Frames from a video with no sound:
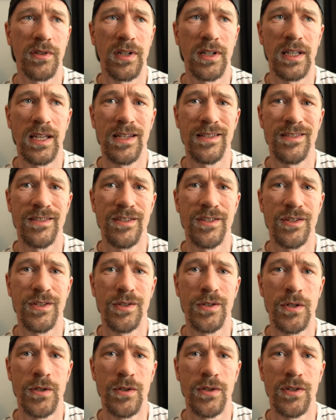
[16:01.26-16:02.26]
I guess, is
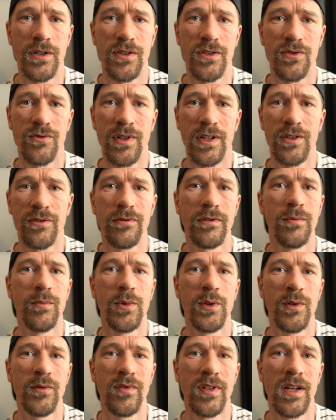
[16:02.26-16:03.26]
to just try to
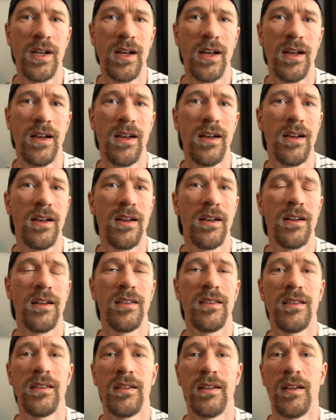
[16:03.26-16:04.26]
remove
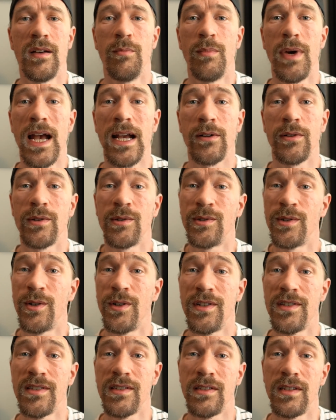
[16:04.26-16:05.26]
the background
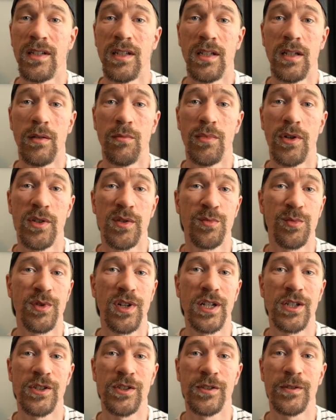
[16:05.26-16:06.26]
noise in
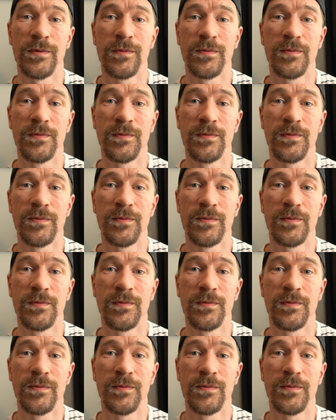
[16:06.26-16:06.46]
post-production.